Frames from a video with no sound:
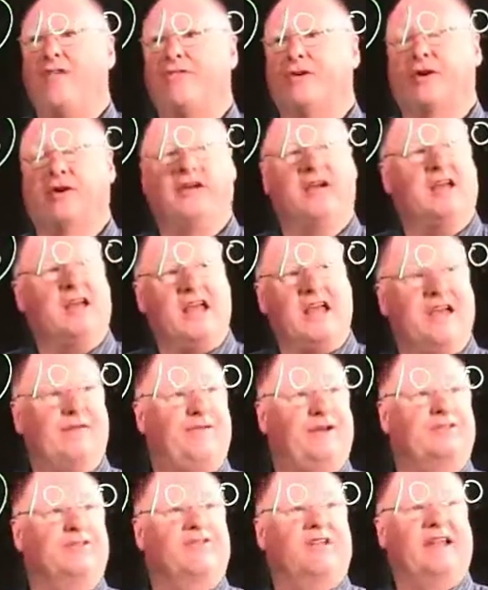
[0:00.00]
If it's
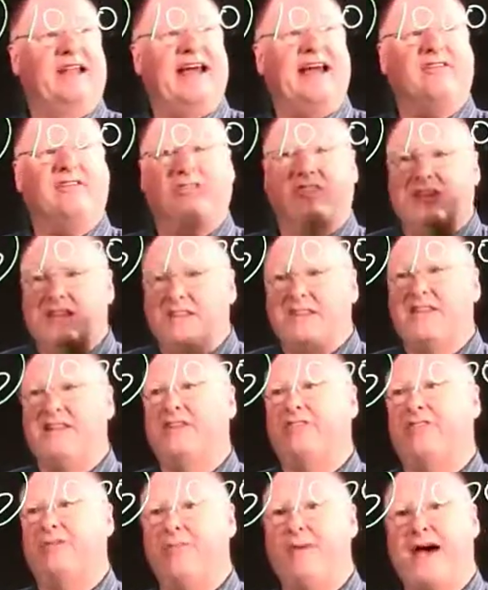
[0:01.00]
less than this
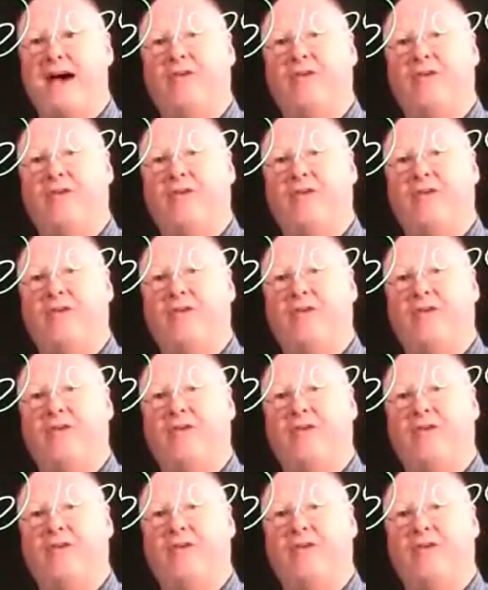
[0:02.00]
amount,